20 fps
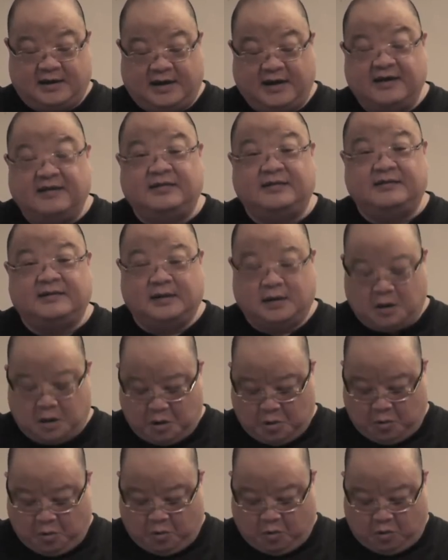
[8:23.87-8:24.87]
hilt
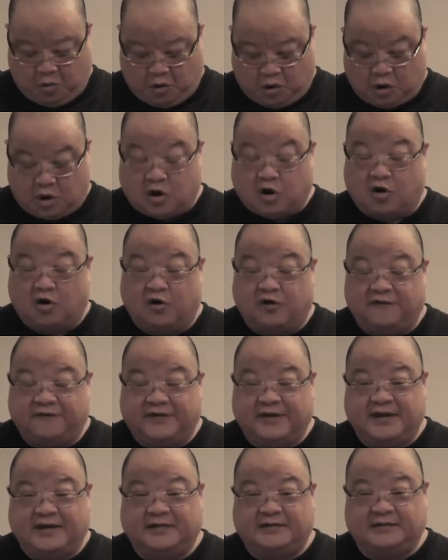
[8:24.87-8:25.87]
or a
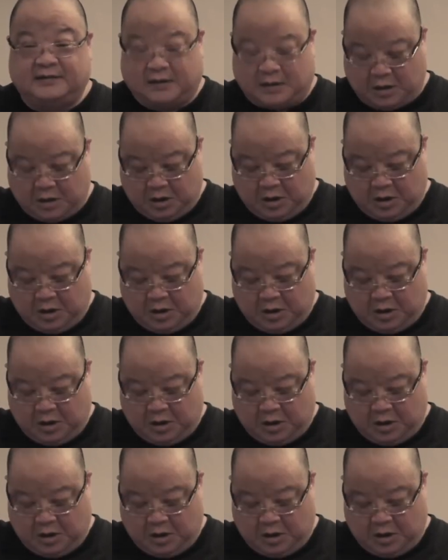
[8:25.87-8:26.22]
curved hilt,